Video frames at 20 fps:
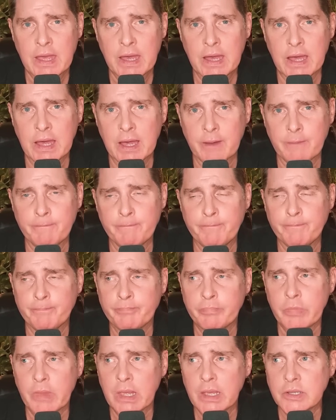Um,
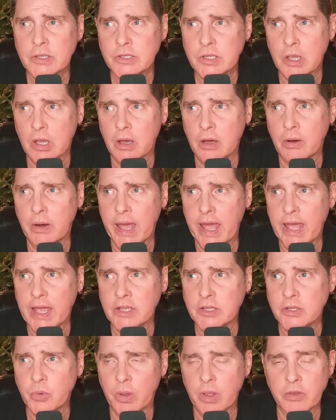so
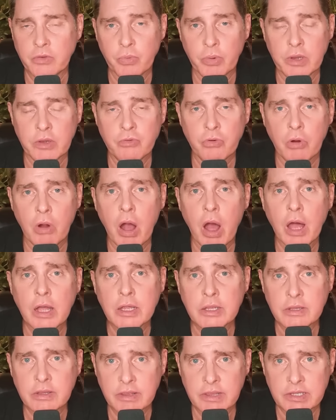as as we
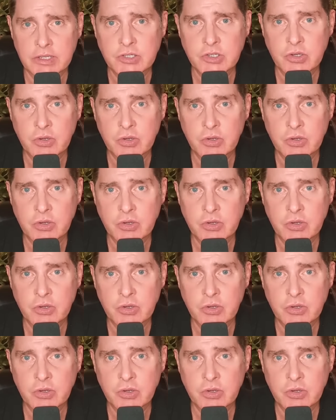draw this